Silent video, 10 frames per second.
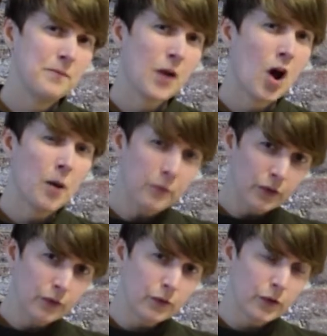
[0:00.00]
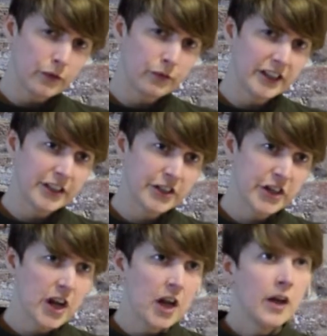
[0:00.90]
harmful for the fish.
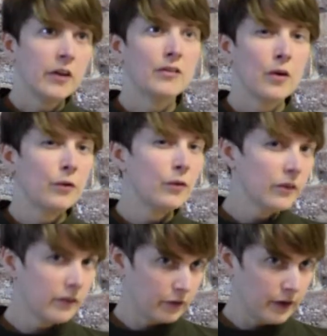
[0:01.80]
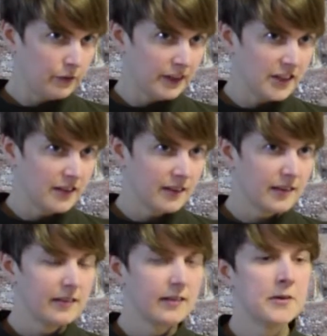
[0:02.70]
So 2 to 3 fish in the
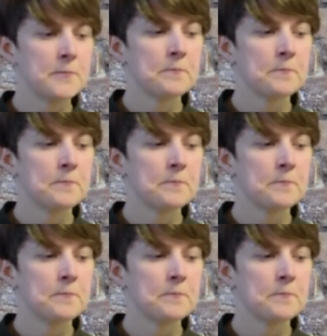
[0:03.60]
system.